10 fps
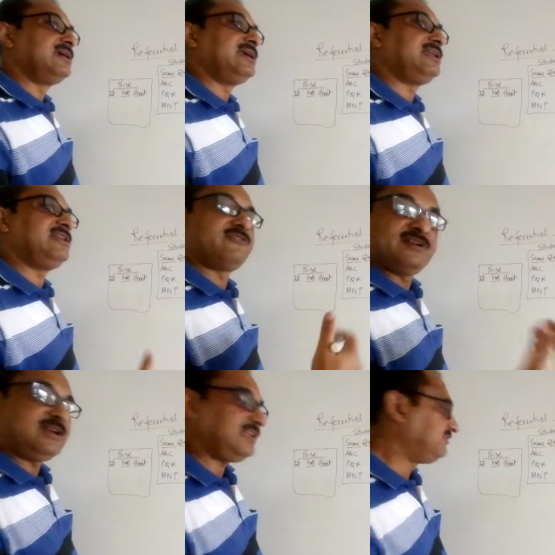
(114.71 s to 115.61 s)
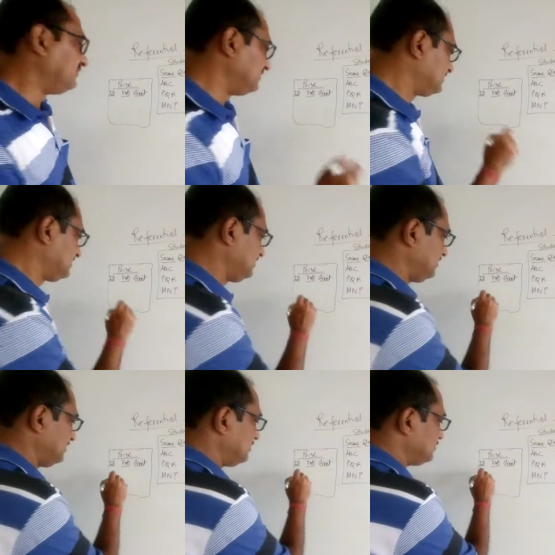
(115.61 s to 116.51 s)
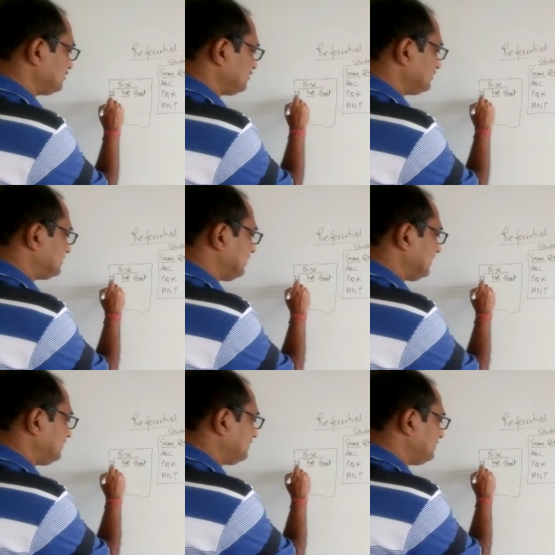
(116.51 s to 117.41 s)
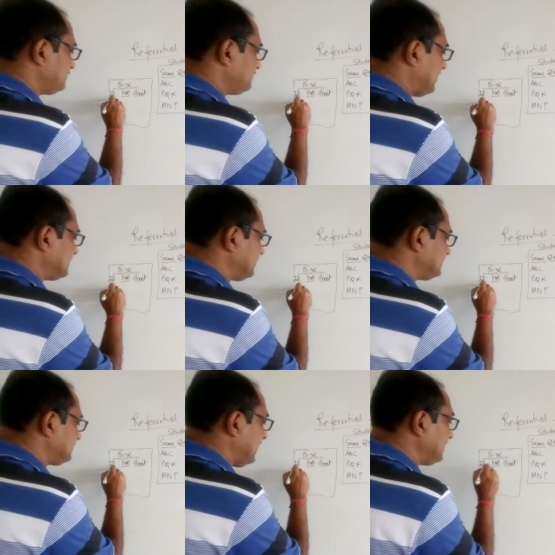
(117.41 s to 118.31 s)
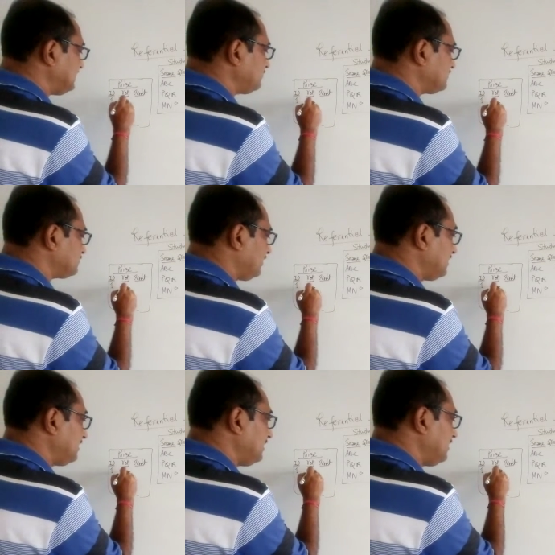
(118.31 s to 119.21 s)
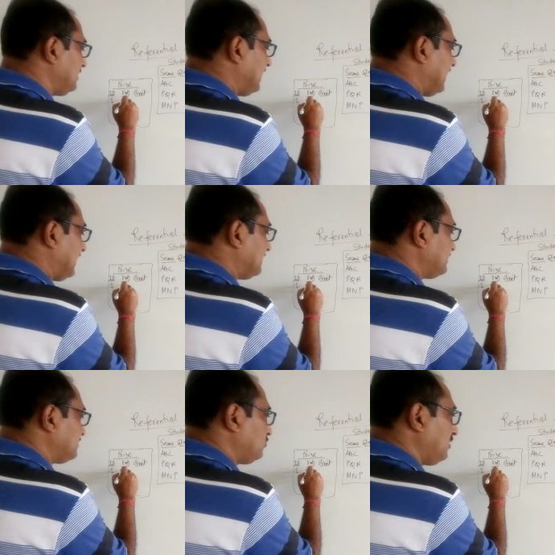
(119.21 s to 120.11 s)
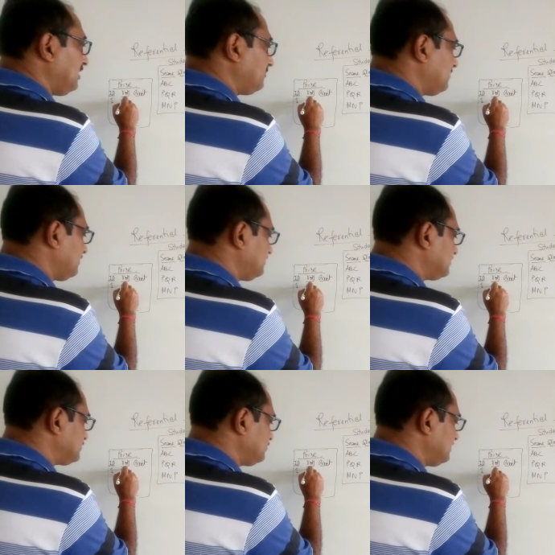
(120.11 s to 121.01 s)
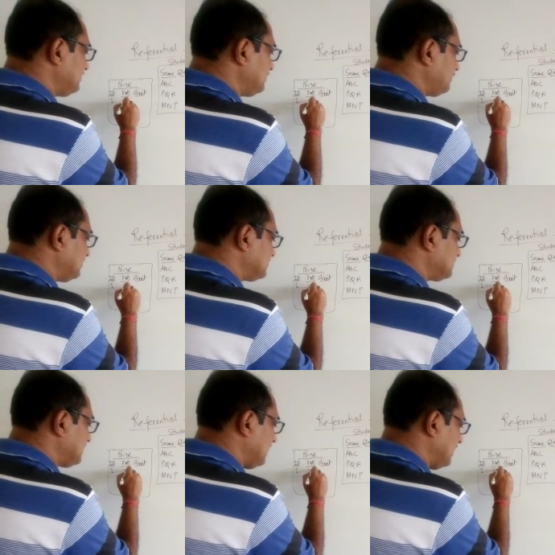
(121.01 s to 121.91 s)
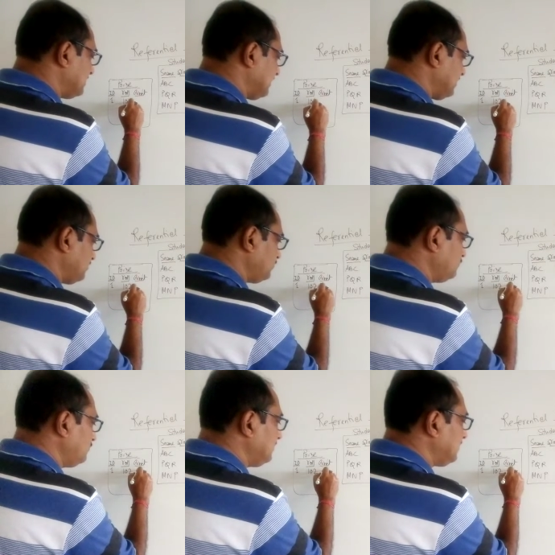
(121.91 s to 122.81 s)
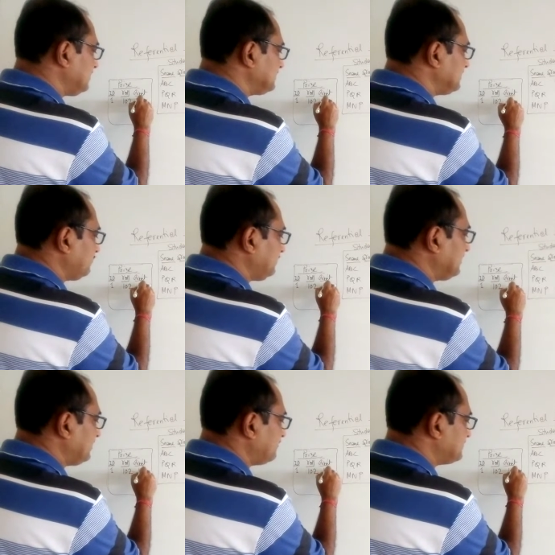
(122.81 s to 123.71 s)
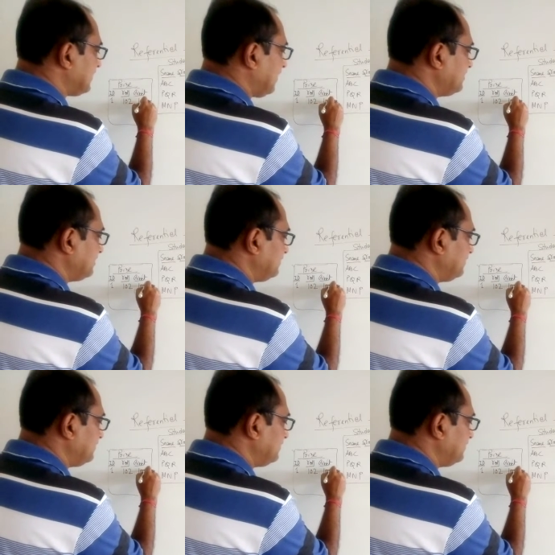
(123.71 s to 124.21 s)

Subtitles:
in different events. So say the prize ID was 1 and the roll number of the student was 102. He is the winner of say 100